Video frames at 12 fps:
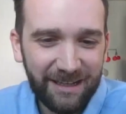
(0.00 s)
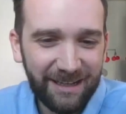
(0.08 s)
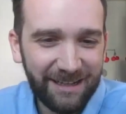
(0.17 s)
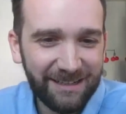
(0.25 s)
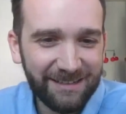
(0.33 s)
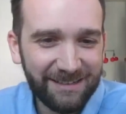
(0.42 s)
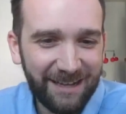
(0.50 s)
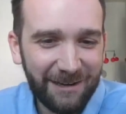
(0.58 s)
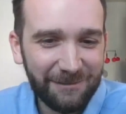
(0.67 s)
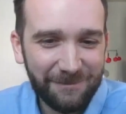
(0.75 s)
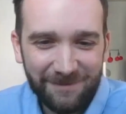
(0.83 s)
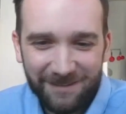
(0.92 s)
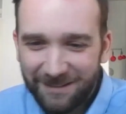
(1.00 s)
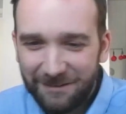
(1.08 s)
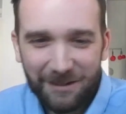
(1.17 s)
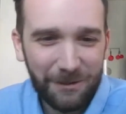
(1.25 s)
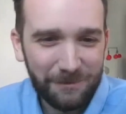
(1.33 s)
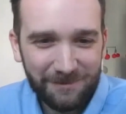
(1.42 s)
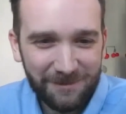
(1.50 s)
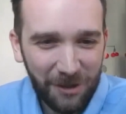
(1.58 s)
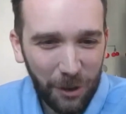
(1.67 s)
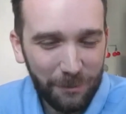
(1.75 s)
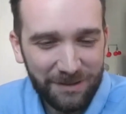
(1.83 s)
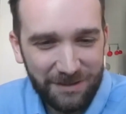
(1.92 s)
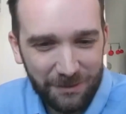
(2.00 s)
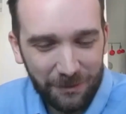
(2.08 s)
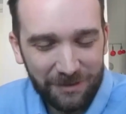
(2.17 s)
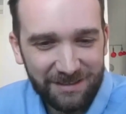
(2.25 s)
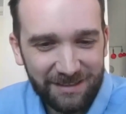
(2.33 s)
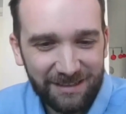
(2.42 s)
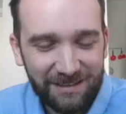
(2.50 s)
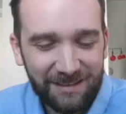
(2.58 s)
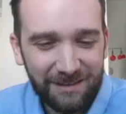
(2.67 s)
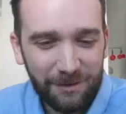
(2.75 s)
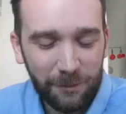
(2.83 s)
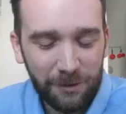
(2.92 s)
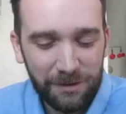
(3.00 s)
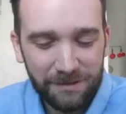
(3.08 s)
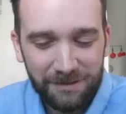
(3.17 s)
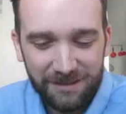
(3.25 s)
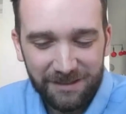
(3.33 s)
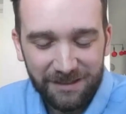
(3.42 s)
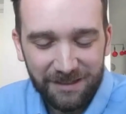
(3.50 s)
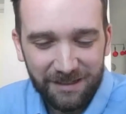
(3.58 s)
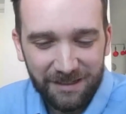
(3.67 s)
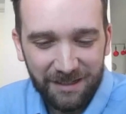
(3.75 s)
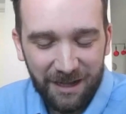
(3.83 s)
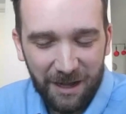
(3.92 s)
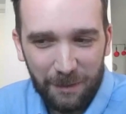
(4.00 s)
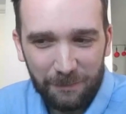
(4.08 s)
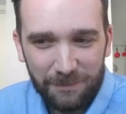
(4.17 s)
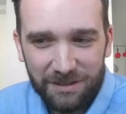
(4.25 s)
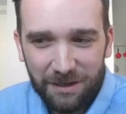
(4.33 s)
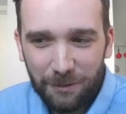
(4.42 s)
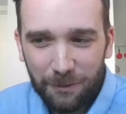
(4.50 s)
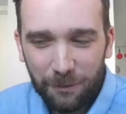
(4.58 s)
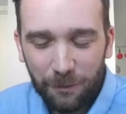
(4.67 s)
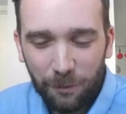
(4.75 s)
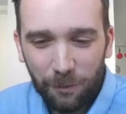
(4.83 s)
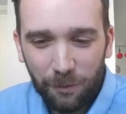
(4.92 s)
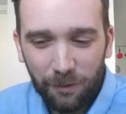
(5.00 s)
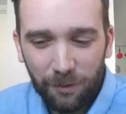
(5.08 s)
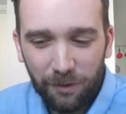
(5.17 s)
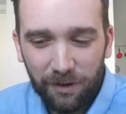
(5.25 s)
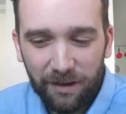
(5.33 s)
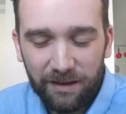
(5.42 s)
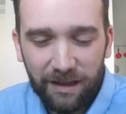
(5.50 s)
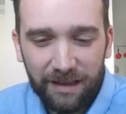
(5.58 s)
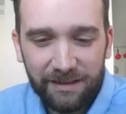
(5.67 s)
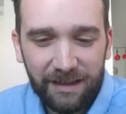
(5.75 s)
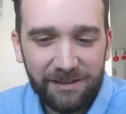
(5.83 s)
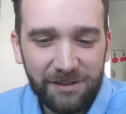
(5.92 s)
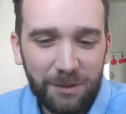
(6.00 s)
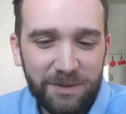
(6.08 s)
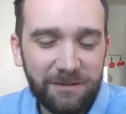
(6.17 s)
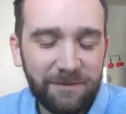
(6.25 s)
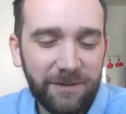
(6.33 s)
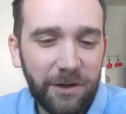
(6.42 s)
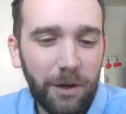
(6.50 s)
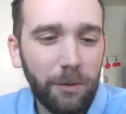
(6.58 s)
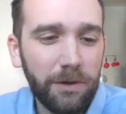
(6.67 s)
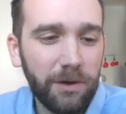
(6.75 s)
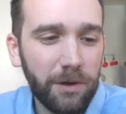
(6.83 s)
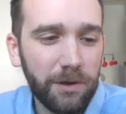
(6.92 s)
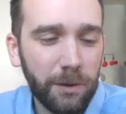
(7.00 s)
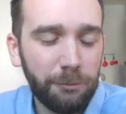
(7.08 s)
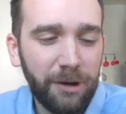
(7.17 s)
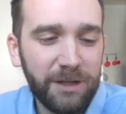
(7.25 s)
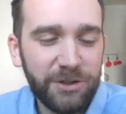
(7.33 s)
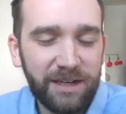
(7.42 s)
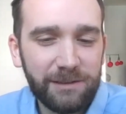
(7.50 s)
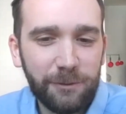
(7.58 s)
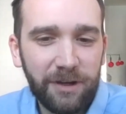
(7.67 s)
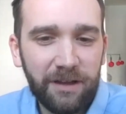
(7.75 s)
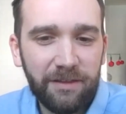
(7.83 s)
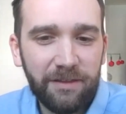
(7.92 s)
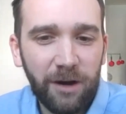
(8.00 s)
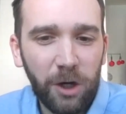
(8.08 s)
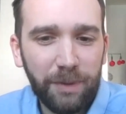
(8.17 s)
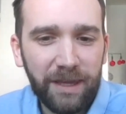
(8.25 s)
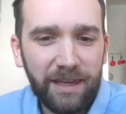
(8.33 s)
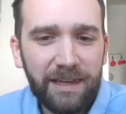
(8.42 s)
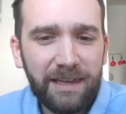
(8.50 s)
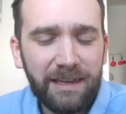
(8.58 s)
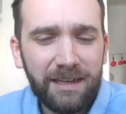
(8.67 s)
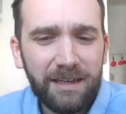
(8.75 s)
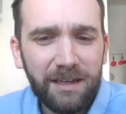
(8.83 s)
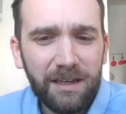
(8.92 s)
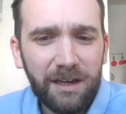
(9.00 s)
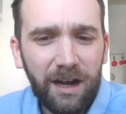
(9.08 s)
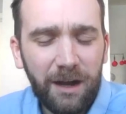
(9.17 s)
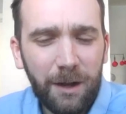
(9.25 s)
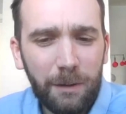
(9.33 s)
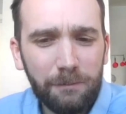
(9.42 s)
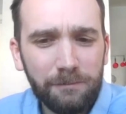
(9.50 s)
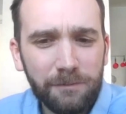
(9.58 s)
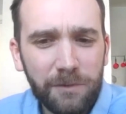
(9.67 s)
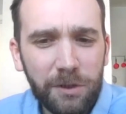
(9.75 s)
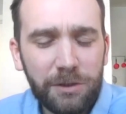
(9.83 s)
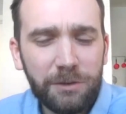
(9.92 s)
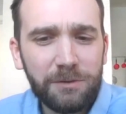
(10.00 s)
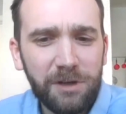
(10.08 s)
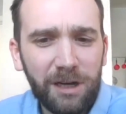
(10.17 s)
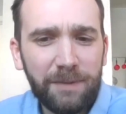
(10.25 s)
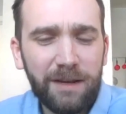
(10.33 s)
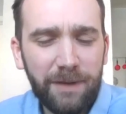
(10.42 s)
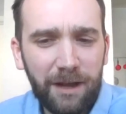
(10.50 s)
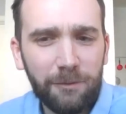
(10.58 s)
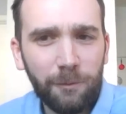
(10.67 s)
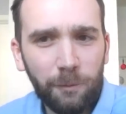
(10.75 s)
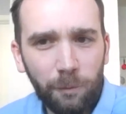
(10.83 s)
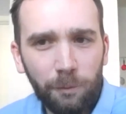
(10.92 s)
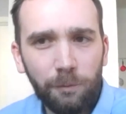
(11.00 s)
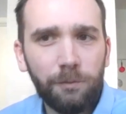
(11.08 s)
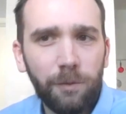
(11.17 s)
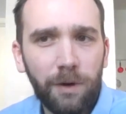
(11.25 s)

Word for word: uh, kind of, you know, carbon source in, in the world. Um, so in, in terms of, you know, your, your project with ARPA-E, um, could you talk a bit about mm-hmm